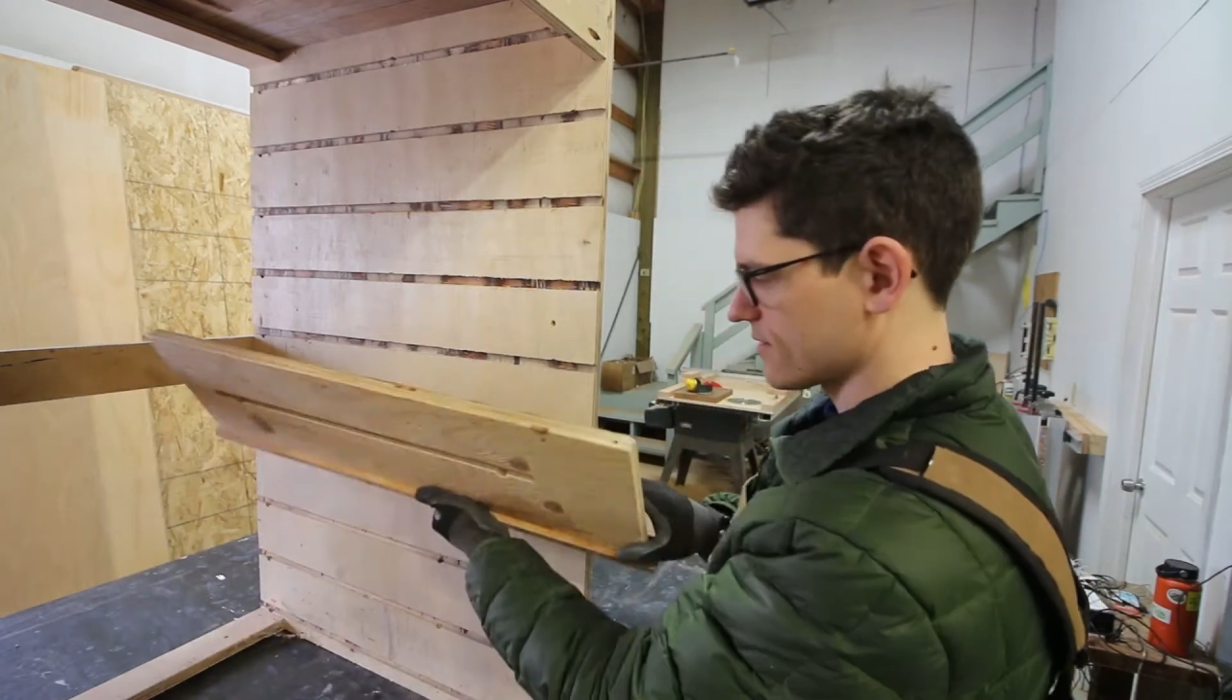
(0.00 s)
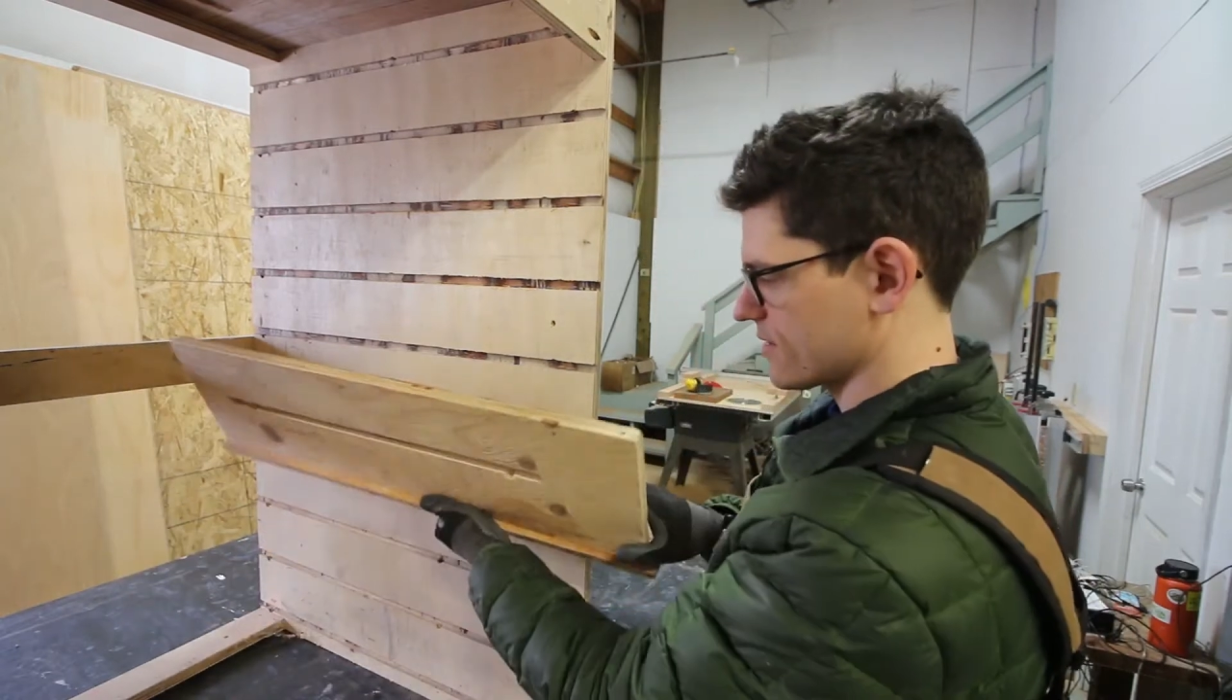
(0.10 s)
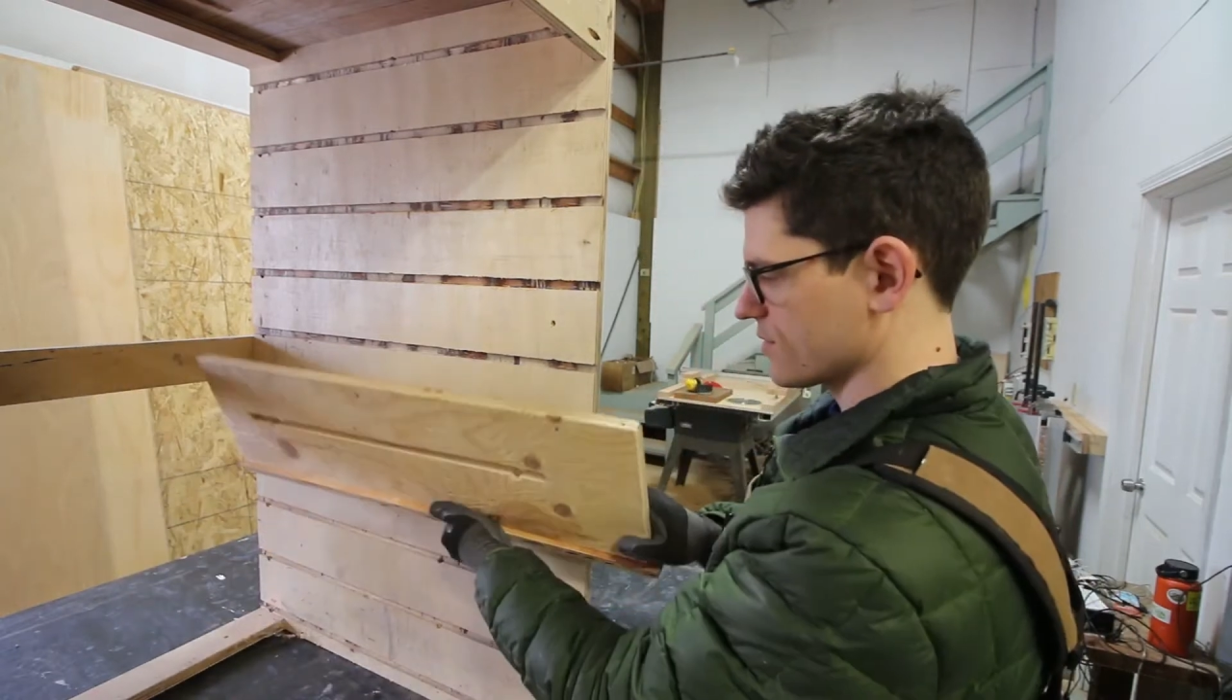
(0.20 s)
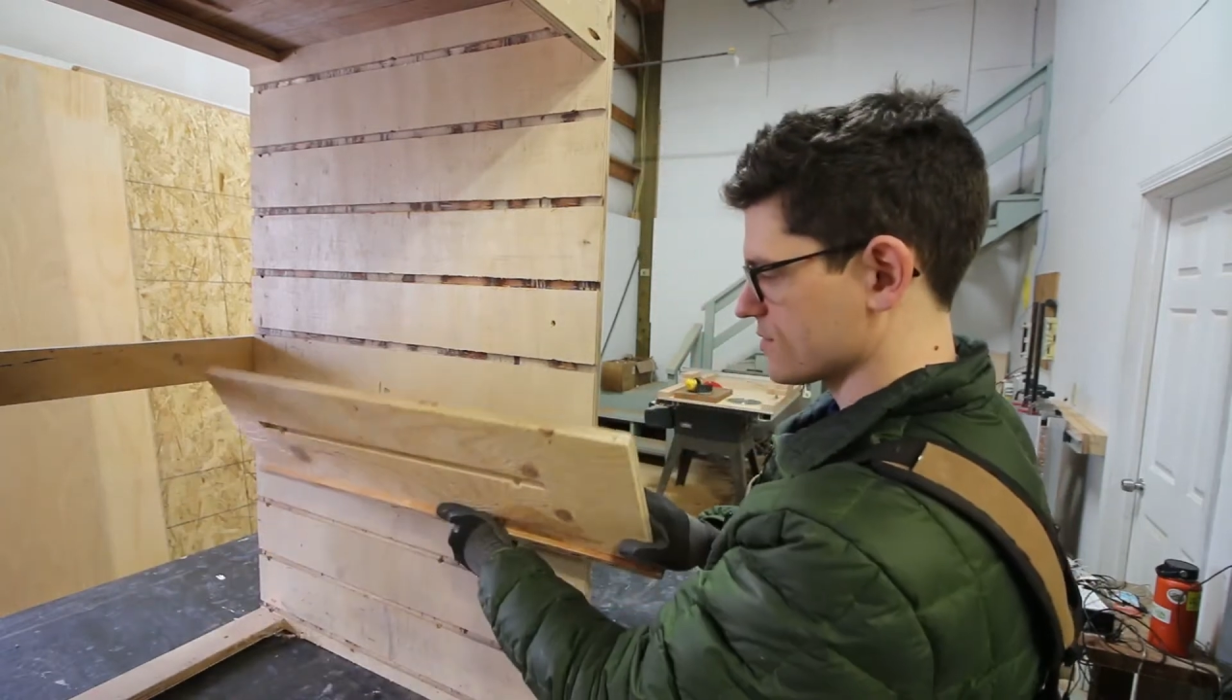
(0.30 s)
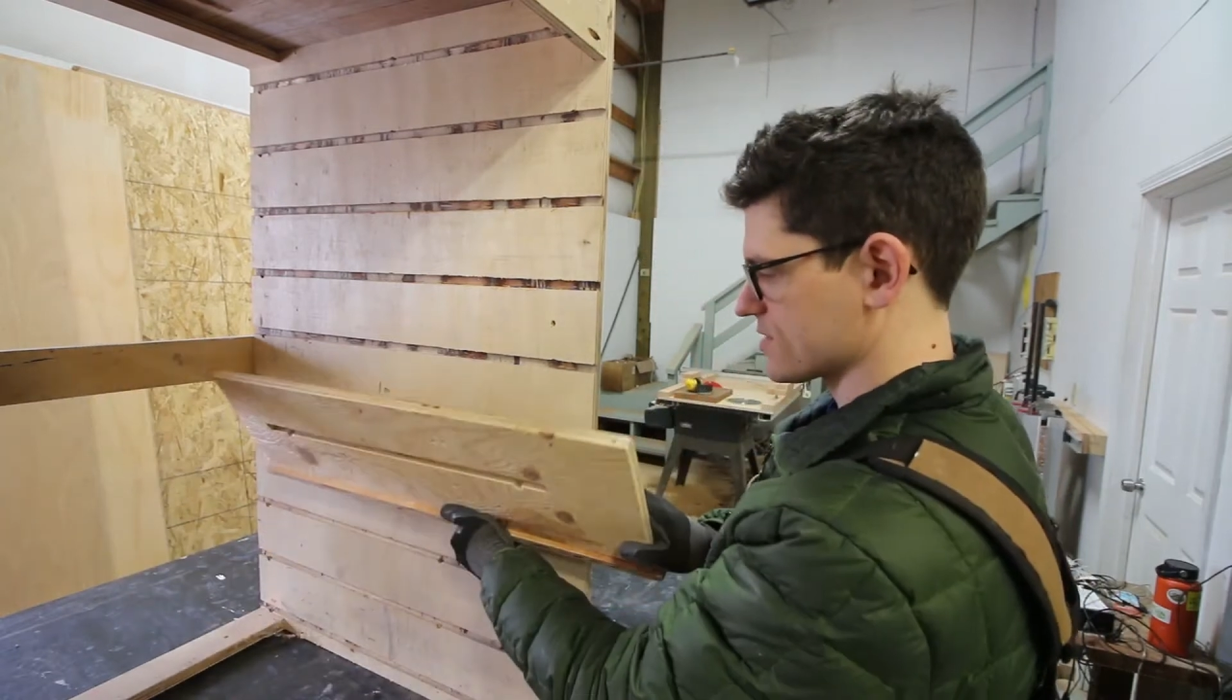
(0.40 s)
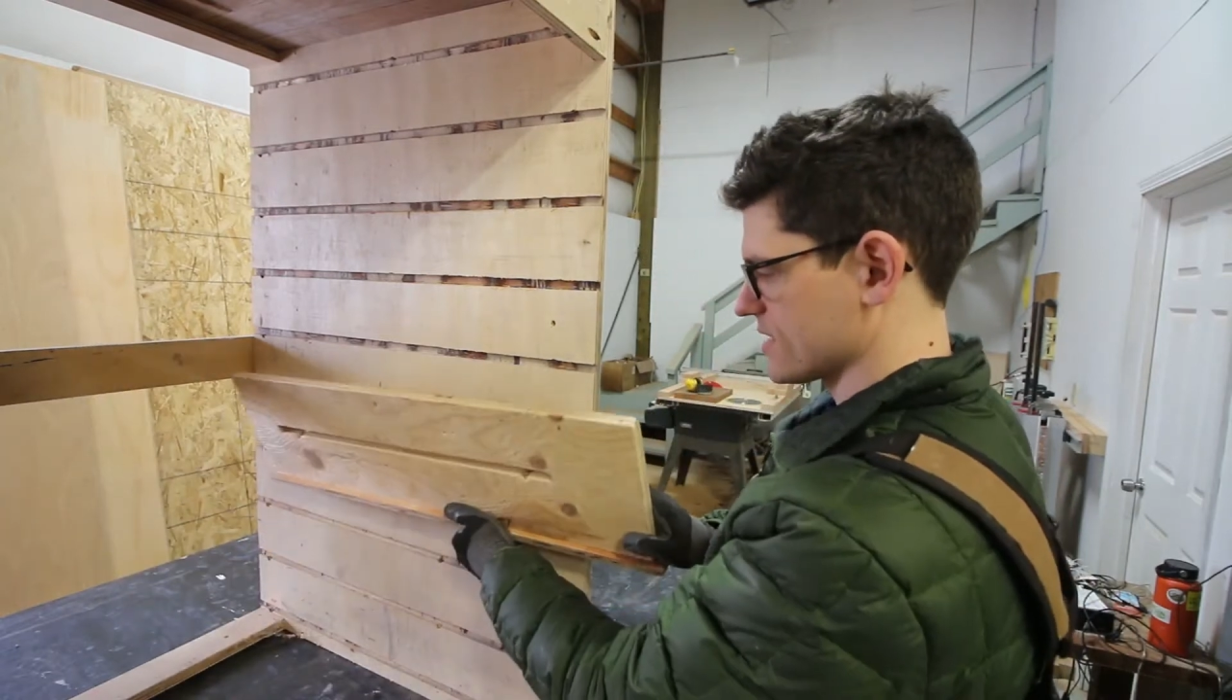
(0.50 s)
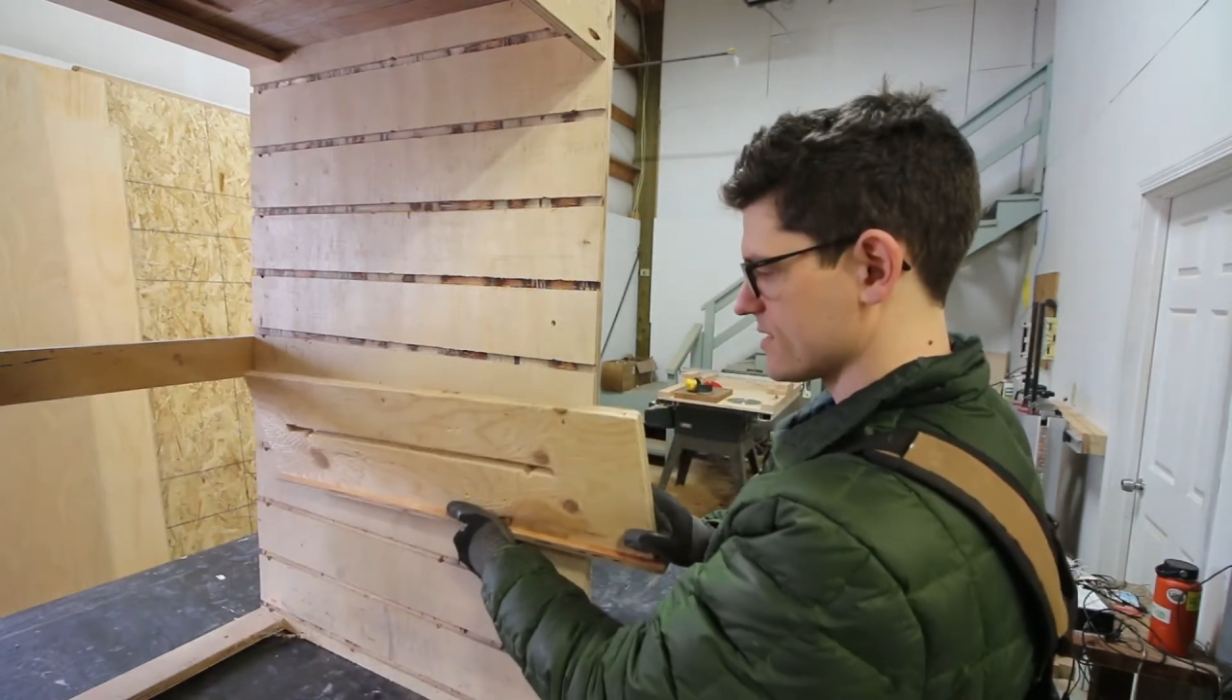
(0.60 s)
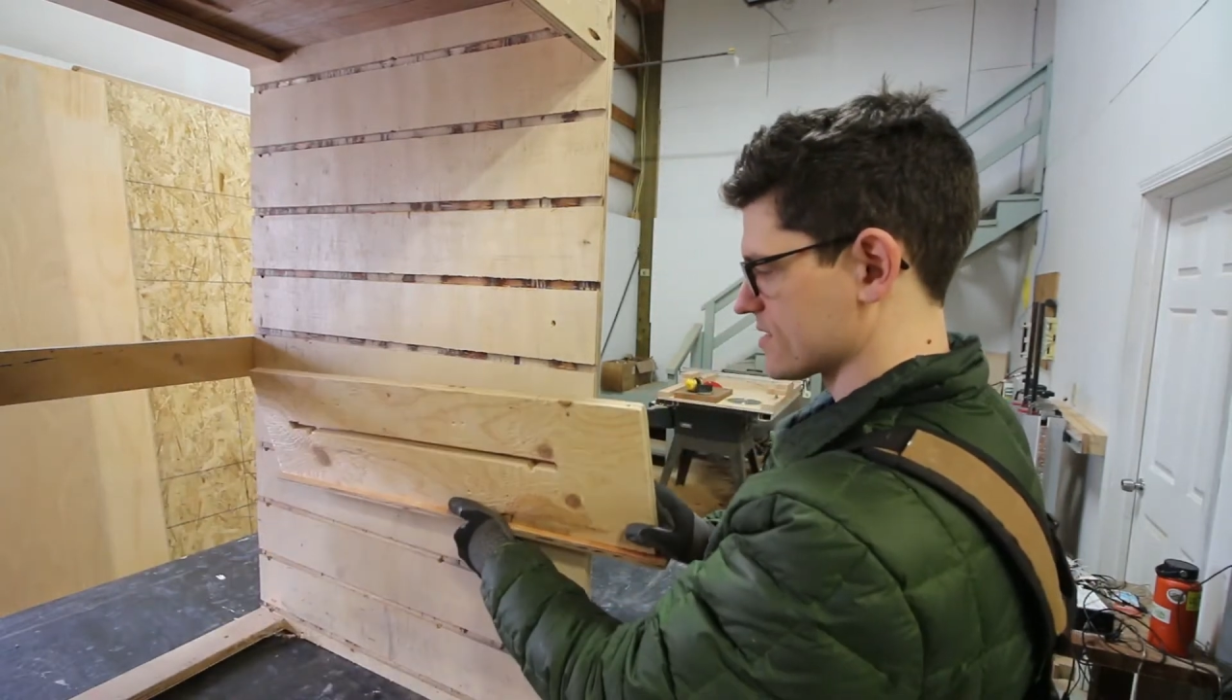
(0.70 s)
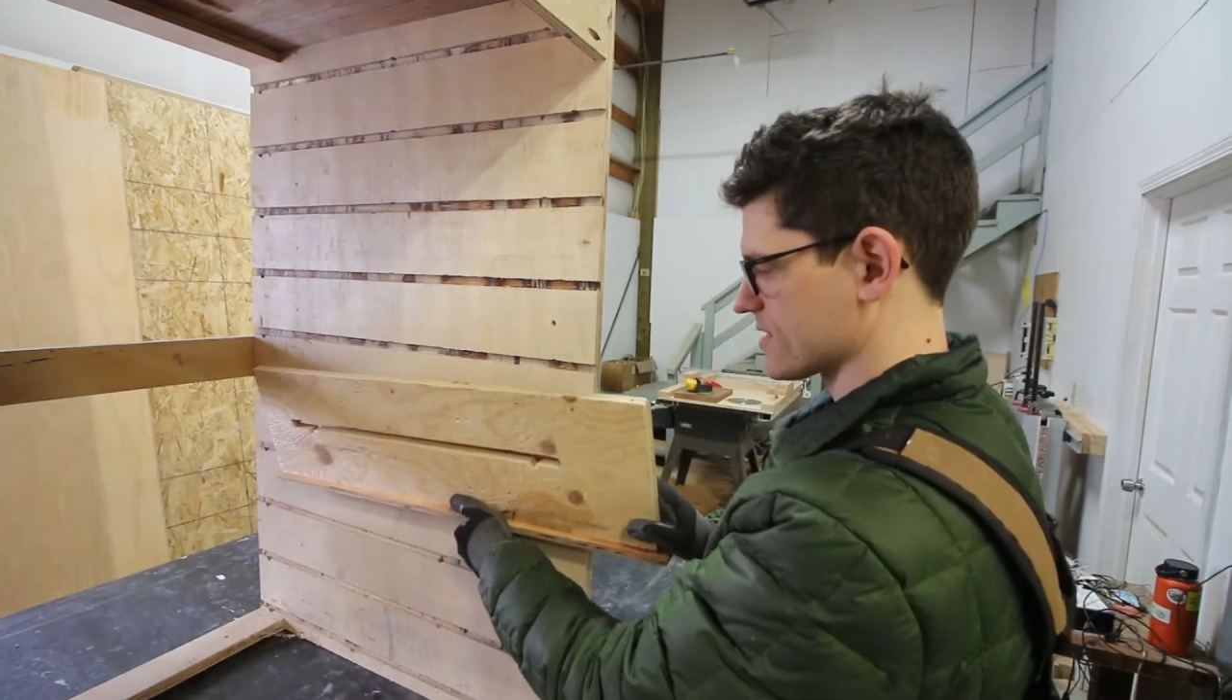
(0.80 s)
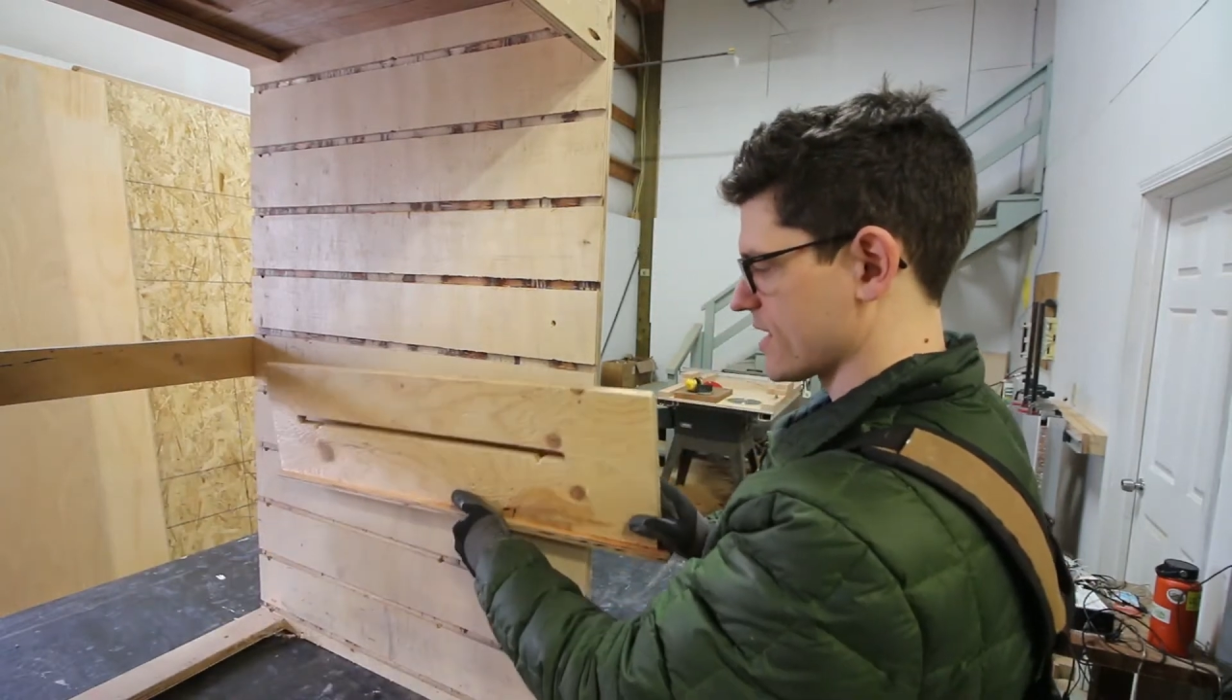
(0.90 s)
goes
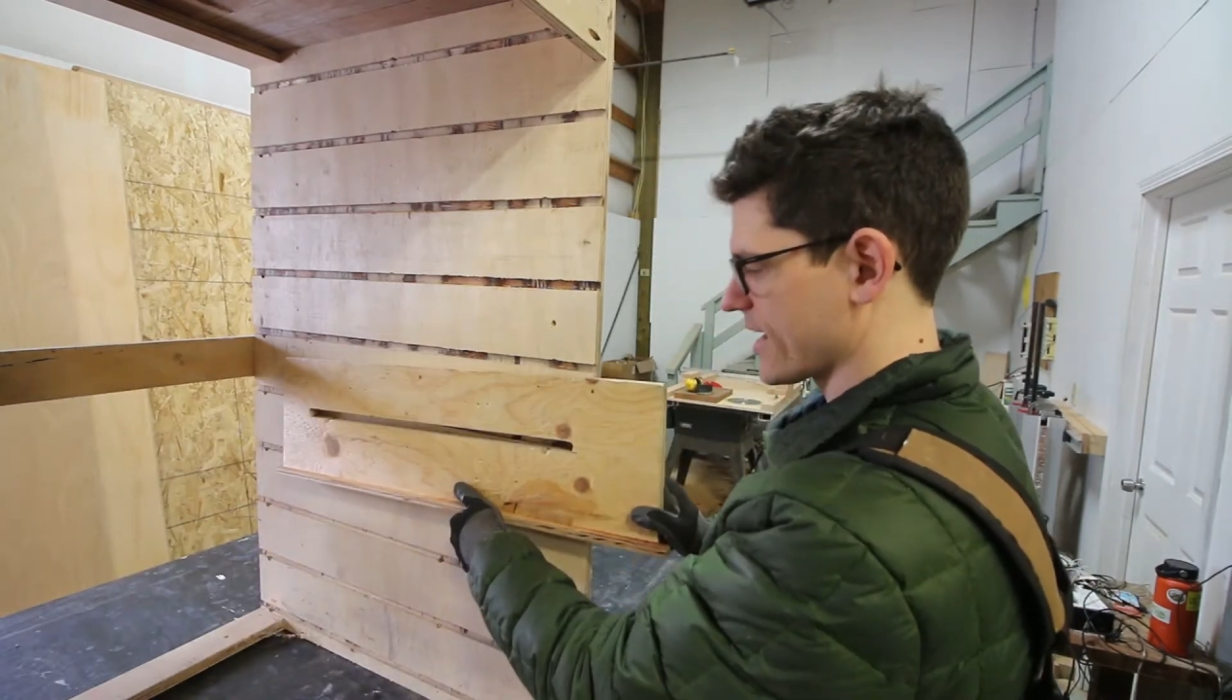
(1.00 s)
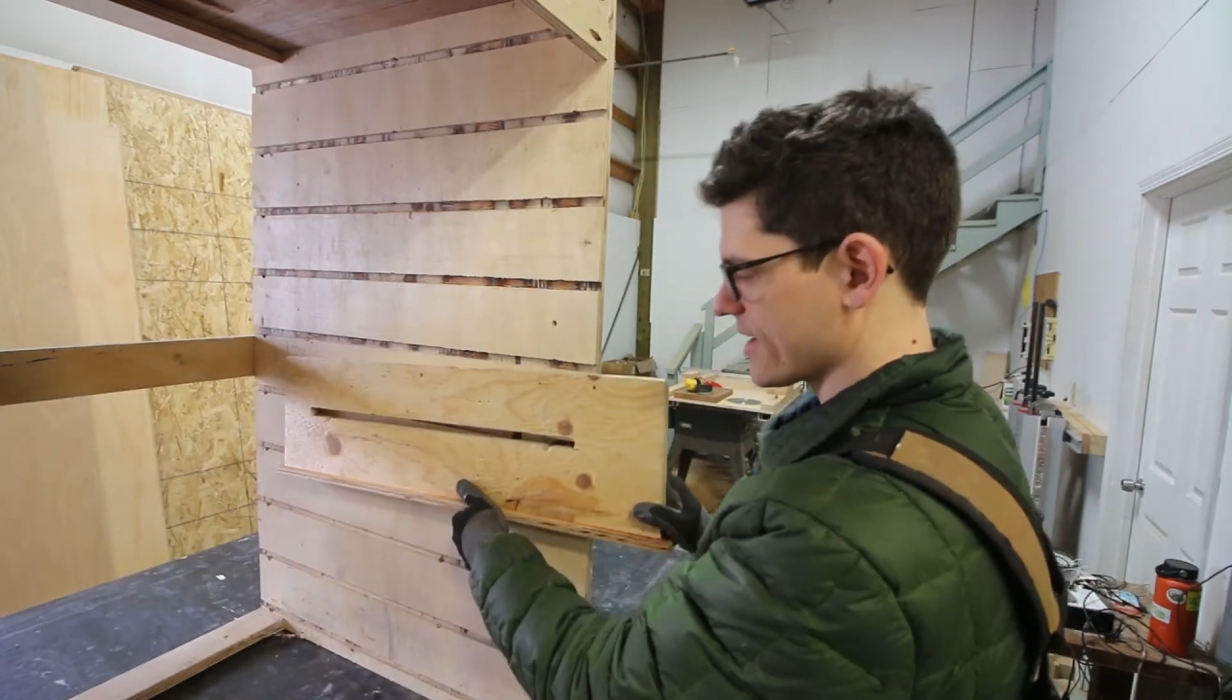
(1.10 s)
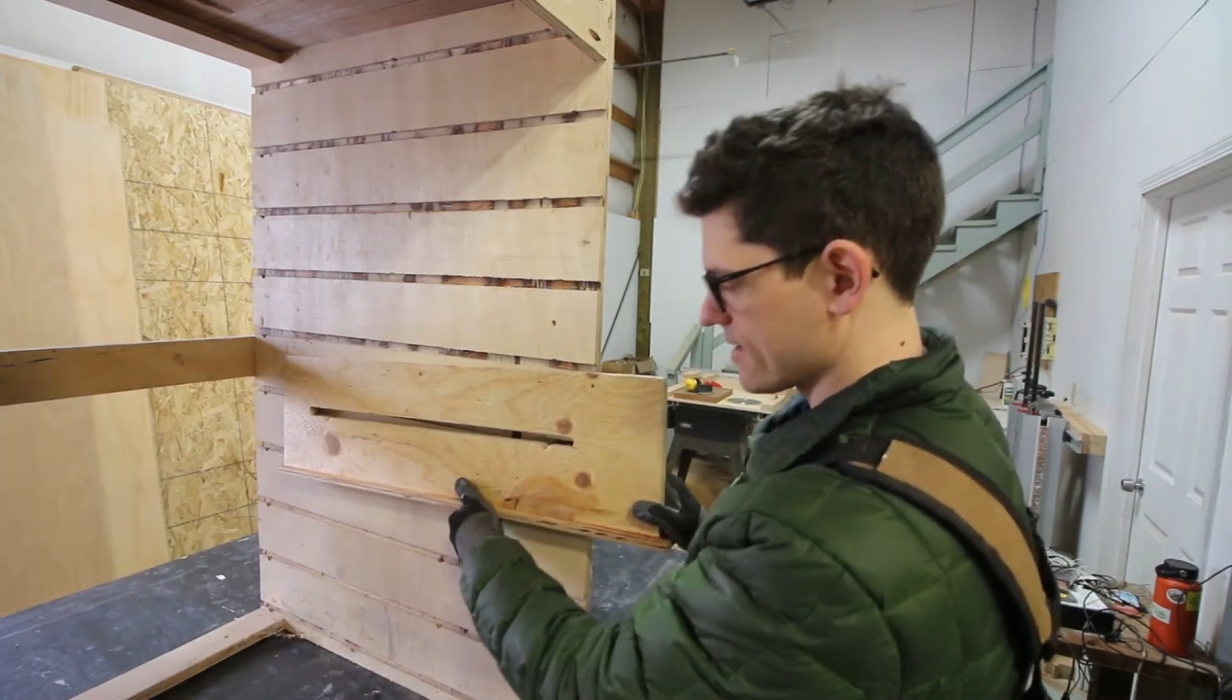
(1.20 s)
into that